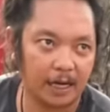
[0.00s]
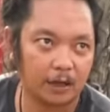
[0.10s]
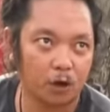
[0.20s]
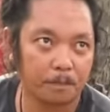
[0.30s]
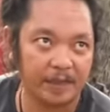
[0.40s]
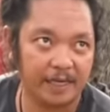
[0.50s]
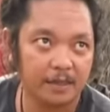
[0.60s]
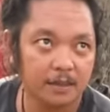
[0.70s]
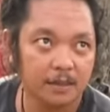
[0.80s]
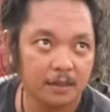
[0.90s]

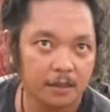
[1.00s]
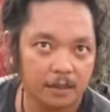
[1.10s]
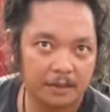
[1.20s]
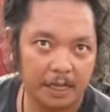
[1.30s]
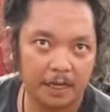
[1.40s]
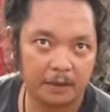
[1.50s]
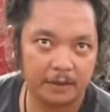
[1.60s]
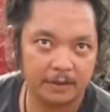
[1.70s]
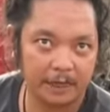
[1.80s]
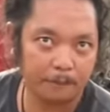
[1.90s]
coffee.
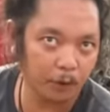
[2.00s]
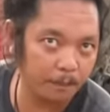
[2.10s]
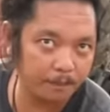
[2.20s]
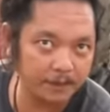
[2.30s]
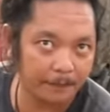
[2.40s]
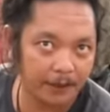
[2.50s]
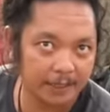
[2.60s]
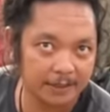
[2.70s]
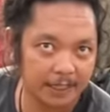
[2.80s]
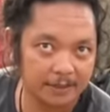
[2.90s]
Then they poop the
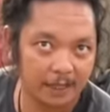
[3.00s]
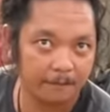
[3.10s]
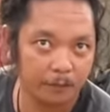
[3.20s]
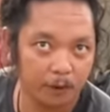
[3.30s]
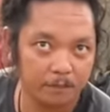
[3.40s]
process and poop.